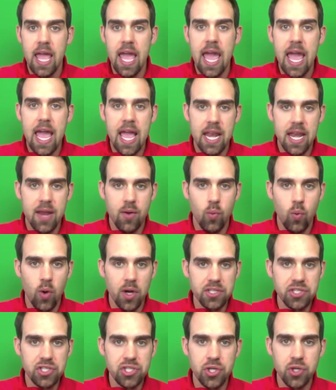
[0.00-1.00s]
And
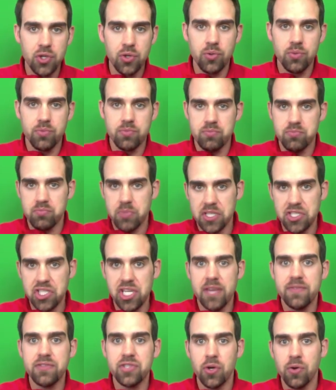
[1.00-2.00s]
once you
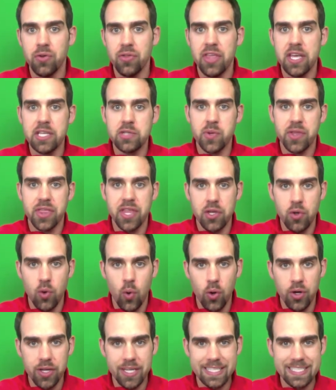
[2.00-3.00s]
achieve certain things within your
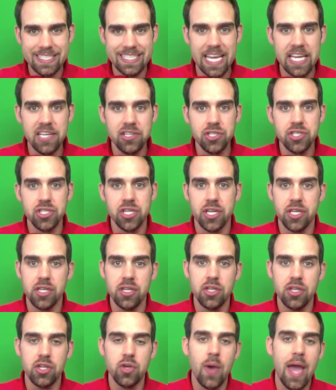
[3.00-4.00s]

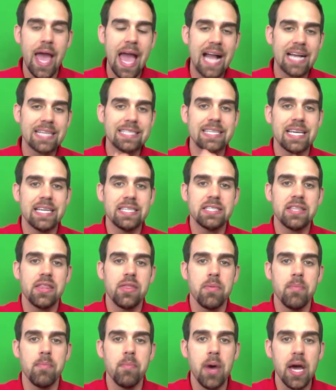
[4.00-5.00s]
organization, you access the
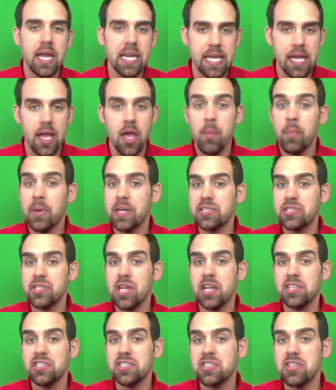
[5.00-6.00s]
money. But it's
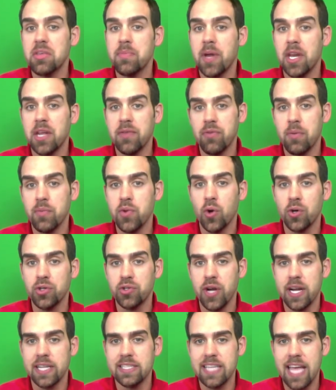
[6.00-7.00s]
not just the money from your
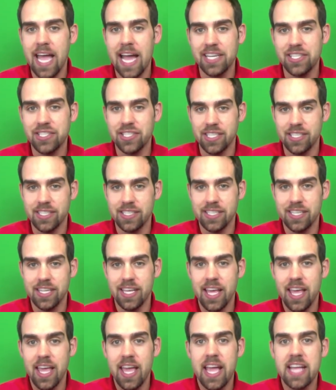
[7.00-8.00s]
transaction.
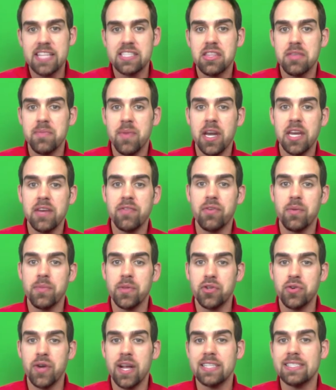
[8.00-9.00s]
It's the money from the
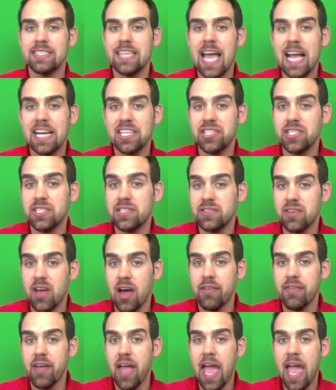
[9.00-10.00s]
transactions
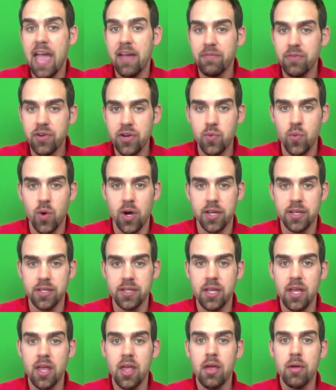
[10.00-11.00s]
of everyone
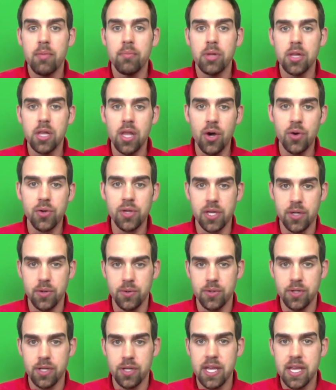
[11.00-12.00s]
below you.
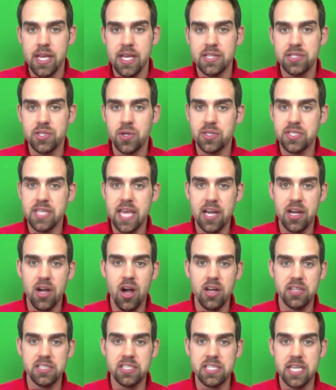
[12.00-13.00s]
And so it's that
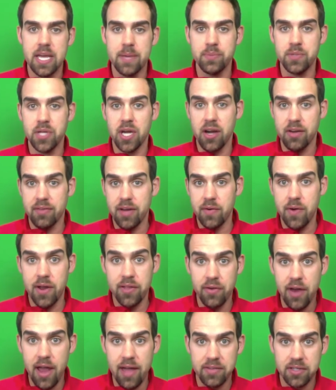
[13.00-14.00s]
concept of I'd
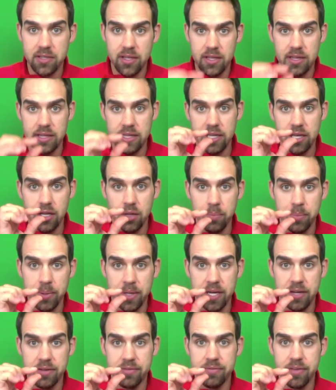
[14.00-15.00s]
rather have a little
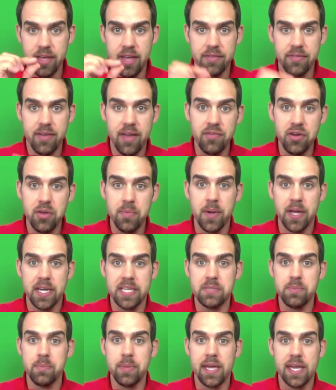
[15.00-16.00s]
bit of
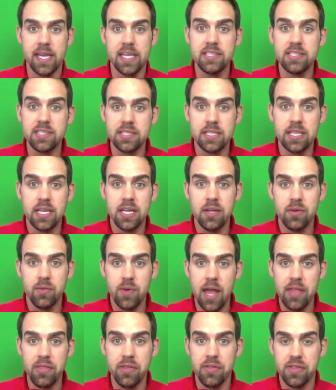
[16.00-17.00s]
everybody's piece
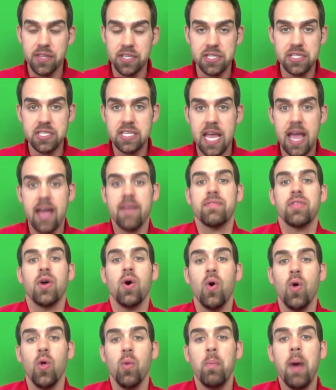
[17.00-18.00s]
rather than just have the
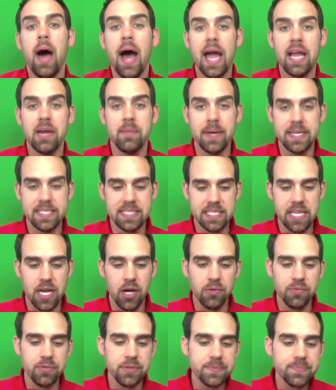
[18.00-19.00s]
whole pie to myself.